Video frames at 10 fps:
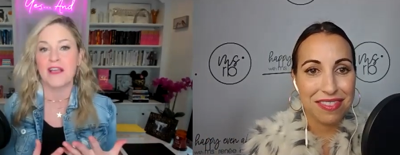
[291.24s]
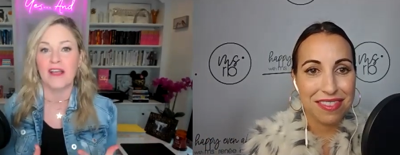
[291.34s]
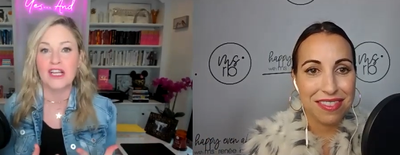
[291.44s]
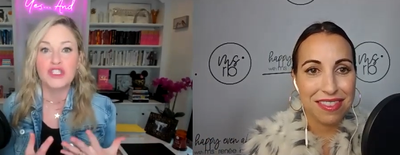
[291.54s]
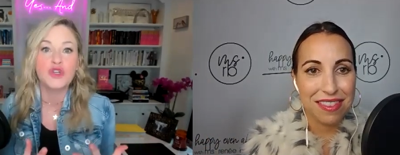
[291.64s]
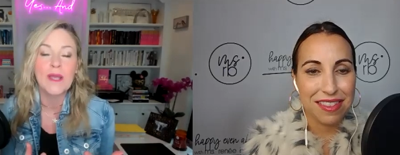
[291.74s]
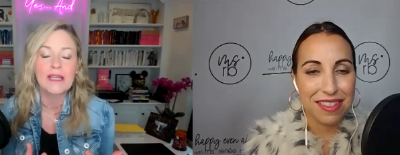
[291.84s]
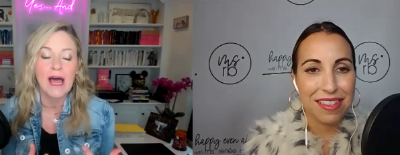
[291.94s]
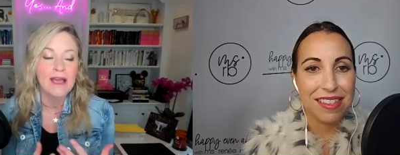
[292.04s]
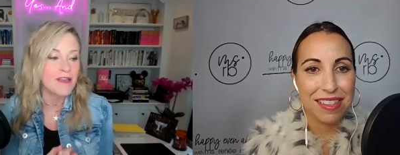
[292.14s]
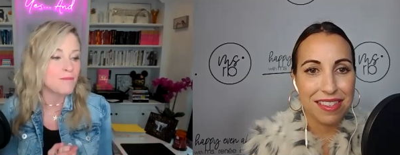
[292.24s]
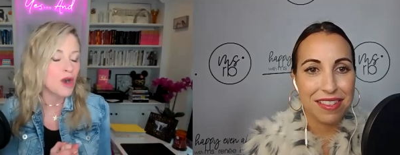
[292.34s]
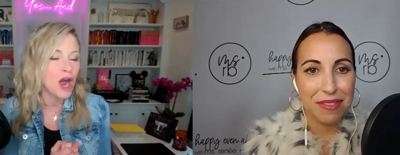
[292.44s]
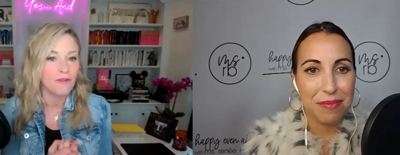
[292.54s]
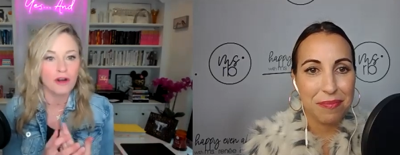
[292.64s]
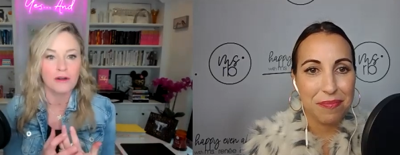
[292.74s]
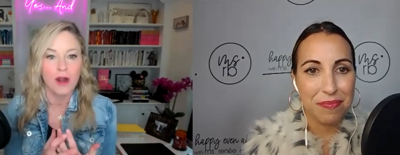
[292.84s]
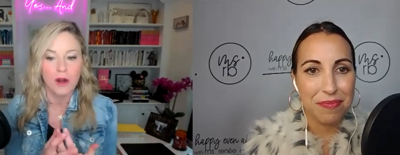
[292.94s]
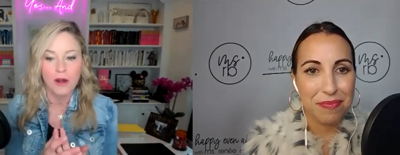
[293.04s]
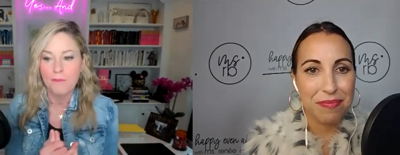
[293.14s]
Speaker 1: of like doing live improv or,
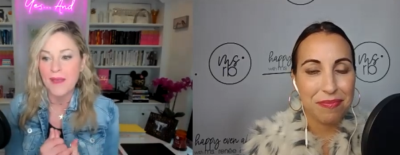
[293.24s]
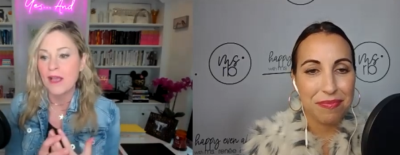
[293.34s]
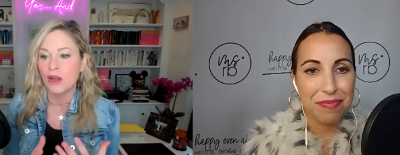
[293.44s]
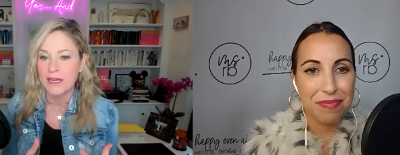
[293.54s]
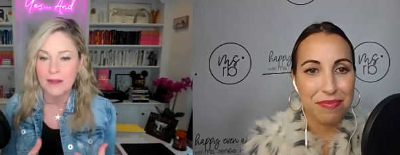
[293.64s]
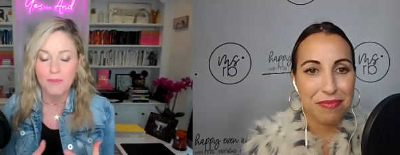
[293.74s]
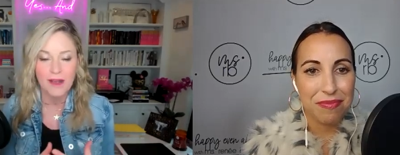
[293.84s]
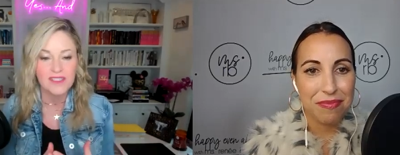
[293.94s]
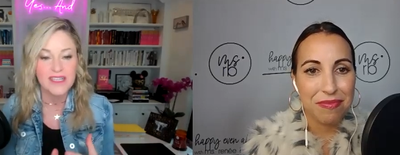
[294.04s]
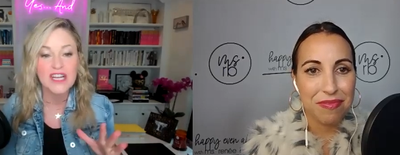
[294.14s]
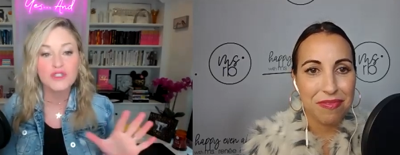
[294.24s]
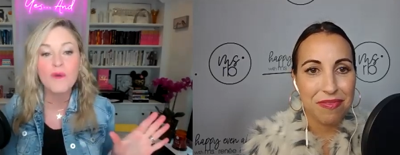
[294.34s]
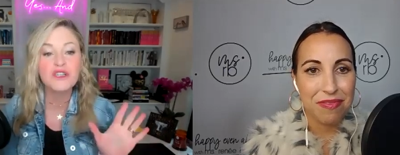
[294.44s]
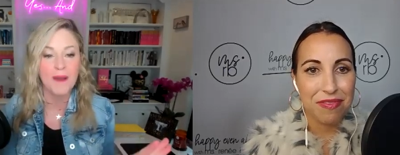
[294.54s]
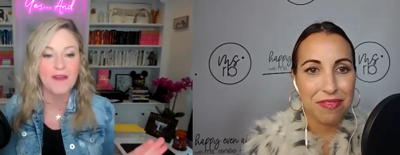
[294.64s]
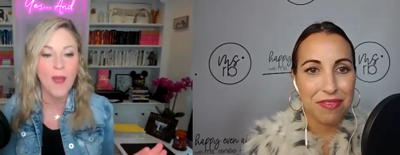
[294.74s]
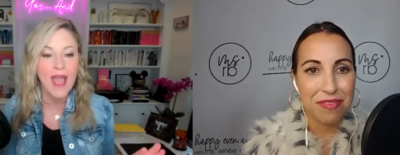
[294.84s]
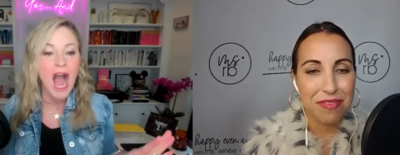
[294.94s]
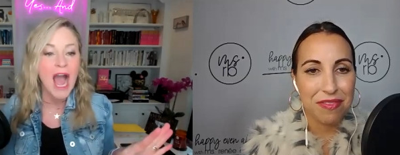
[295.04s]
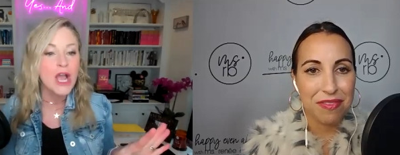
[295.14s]
or being on an improv stage, which, by the
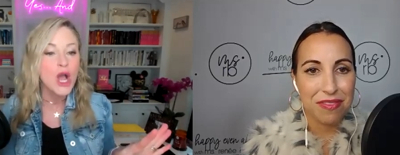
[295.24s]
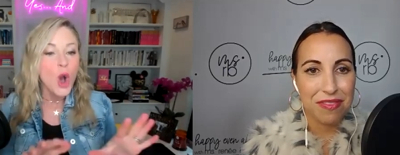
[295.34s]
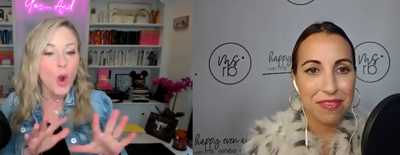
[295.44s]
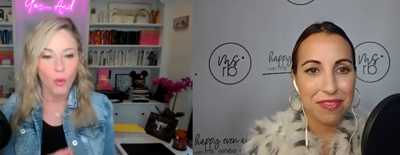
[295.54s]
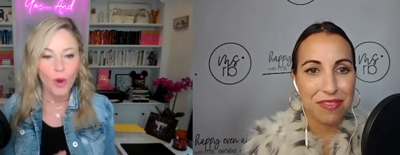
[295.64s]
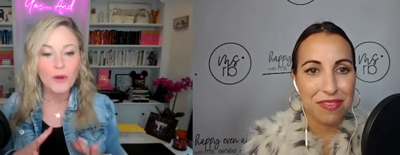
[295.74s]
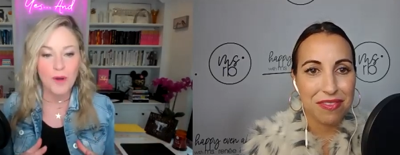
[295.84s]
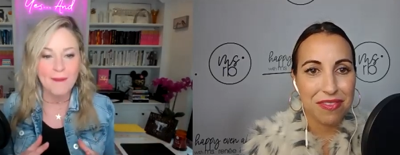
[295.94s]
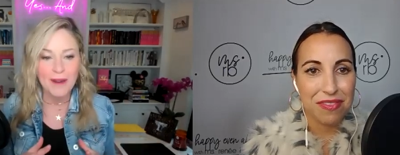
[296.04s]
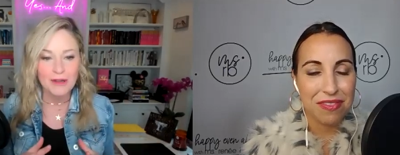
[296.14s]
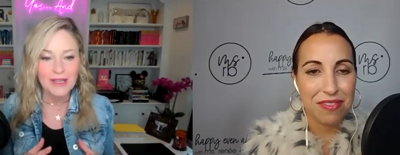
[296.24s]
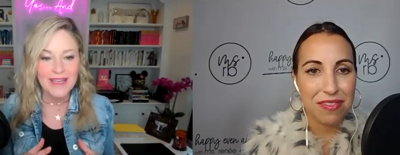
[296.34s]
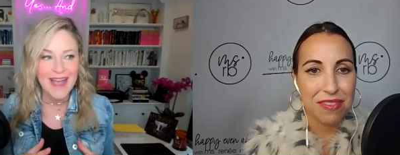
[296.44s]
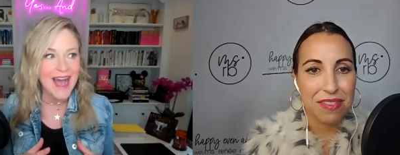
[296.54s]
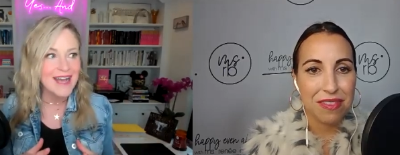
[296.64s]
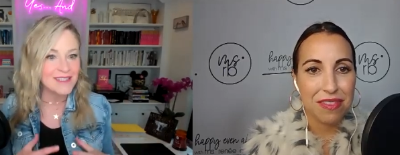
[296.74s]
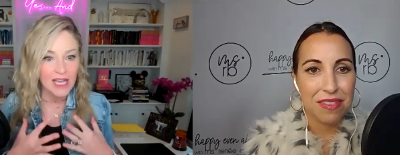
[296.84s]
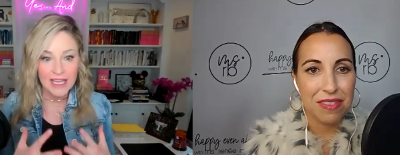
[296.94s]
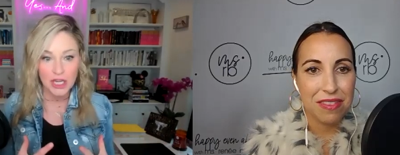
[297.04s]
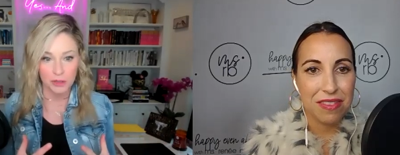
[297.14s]
way, I work primarily as a
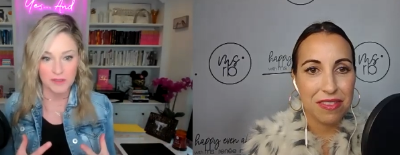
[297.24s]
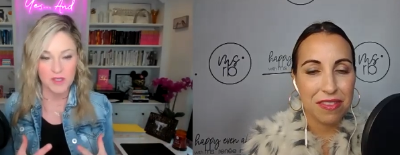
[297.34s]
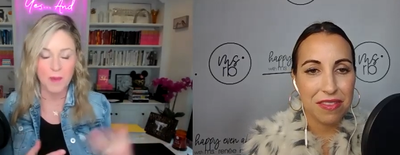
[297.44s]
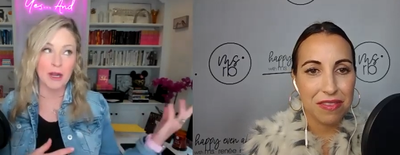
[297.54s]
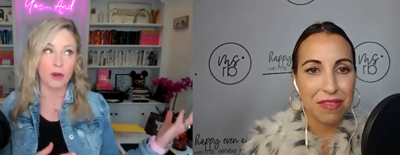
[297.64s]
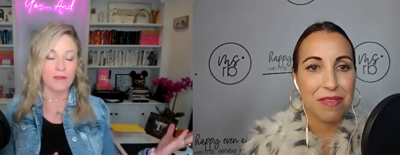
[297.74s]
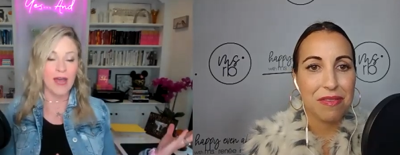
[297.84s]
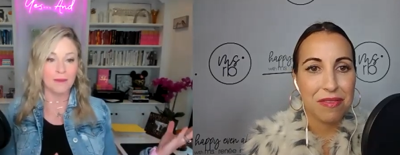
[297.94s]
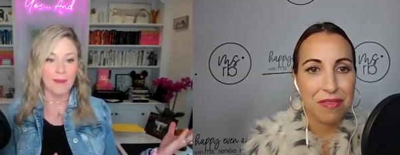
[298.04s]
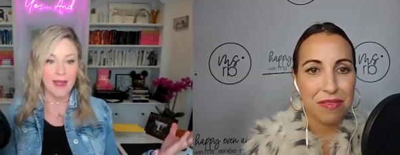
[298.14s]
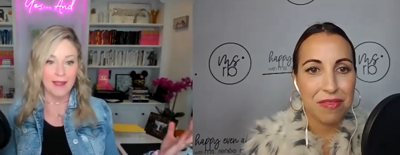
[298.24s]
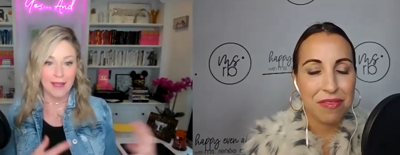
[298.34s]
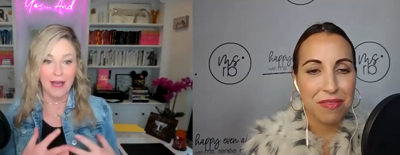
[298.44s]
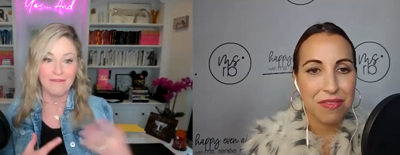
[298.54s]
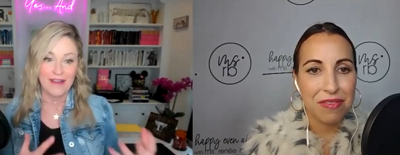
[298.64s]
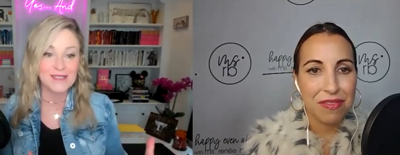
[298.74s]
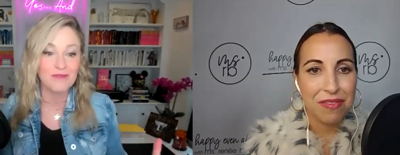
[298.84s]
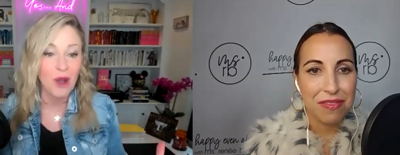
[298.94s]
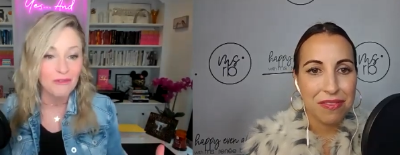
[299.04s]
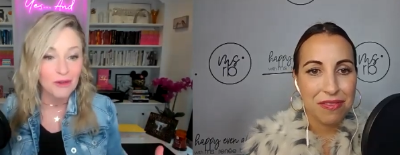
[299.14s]
keynote speaker. A lot of my events have
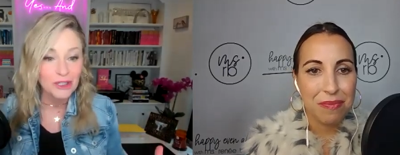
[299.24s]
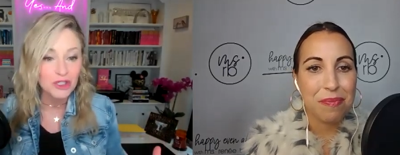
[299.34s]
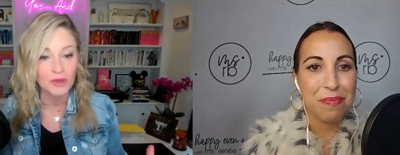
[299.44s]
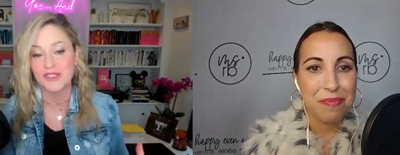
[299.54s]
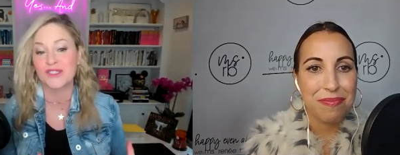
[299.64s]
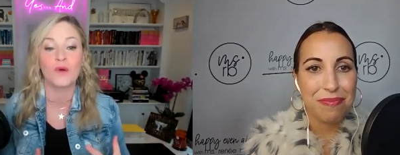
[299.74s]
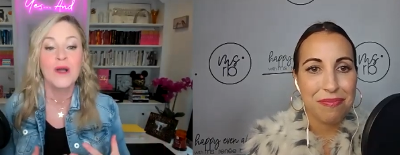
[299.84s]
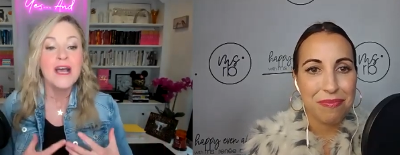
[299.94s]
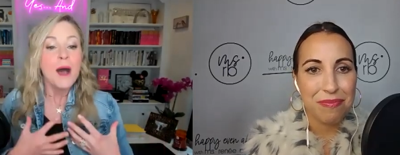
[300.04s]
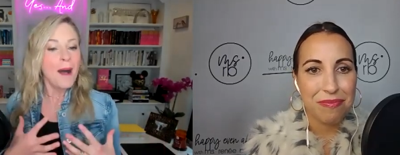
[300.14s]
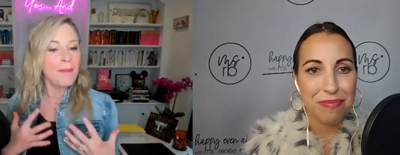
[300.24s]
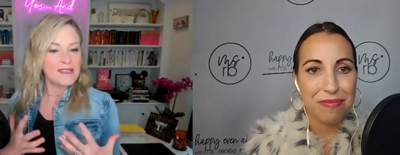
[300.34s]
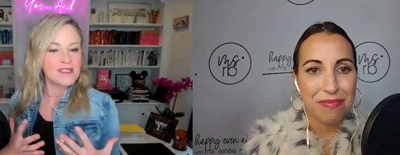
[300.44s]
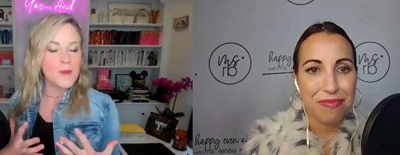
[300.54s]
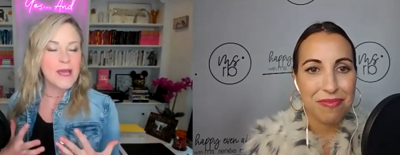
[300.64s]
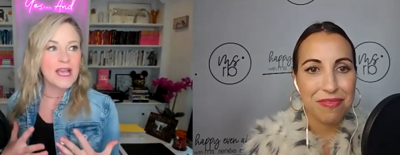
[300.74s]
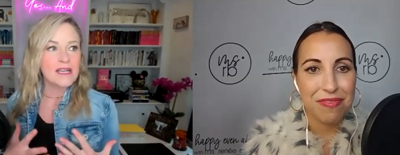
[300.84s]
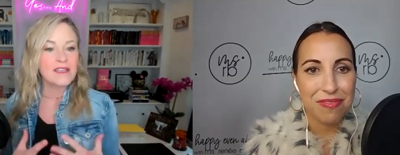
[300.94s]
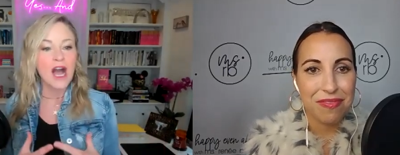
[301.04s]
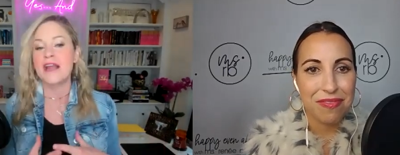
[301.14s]
gone virtual, so public speaking
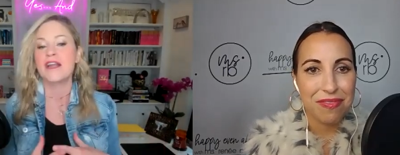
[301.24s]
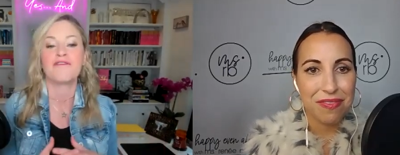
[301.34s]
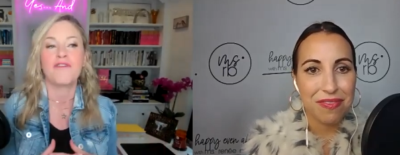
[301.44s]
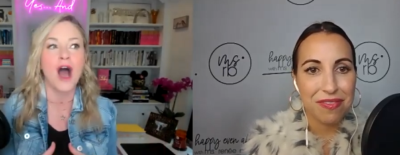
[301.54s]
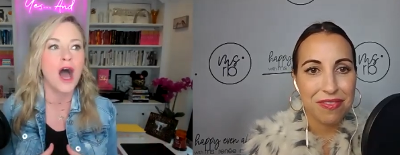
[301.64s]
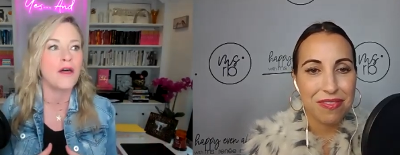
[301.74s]
is kind of uh,